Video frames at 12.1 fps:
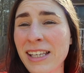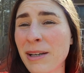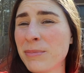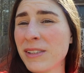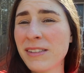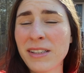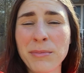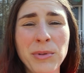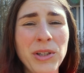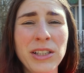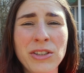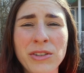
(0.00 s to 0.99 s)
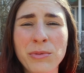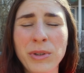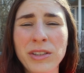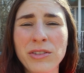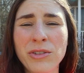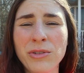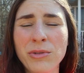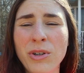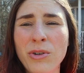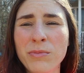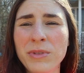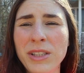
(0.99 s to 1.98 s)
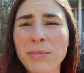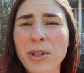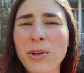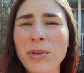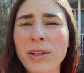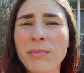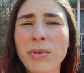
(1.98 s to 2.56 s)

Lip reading: kept it simple. I just went to Home Depot and